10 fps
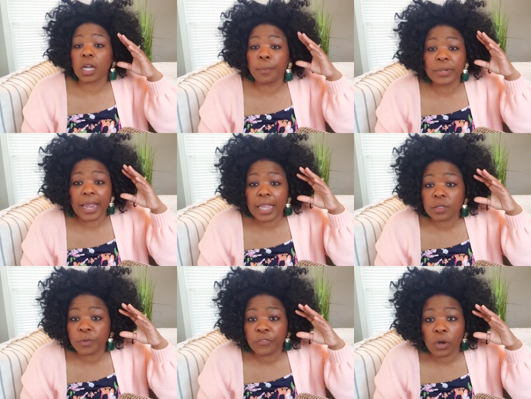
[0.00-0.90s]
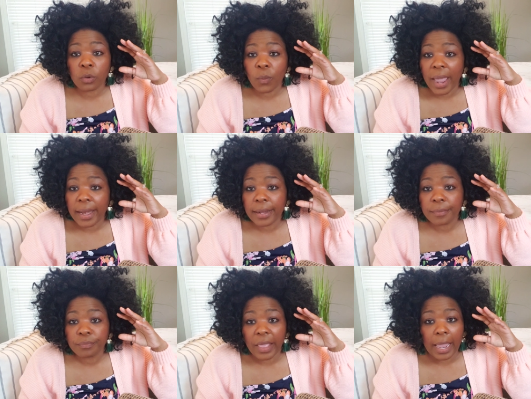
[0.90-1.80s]
or a couple days before the
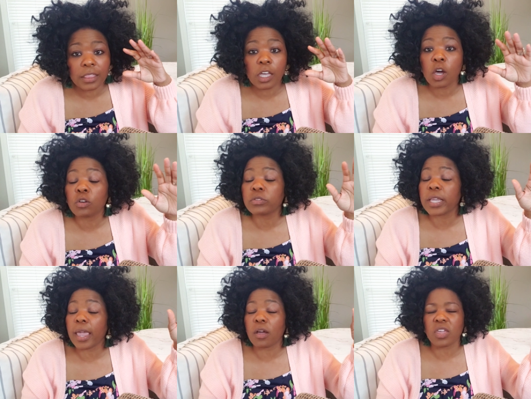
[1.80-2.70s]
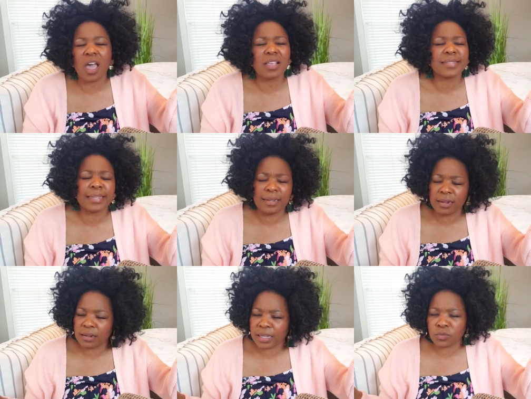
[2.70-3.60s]
wedding. They at the hotel. Y'all
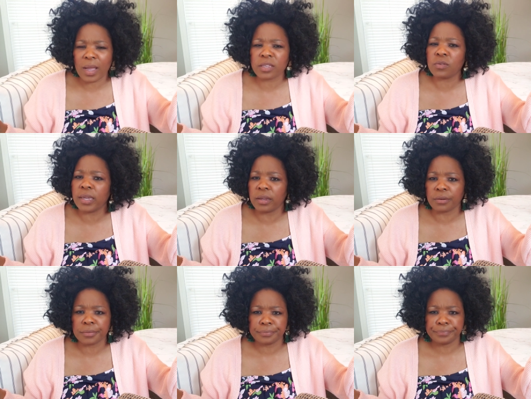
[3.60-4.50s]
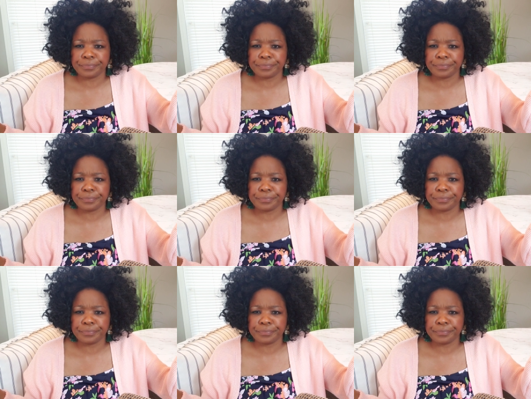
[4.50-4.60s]
seen it. That's why you here.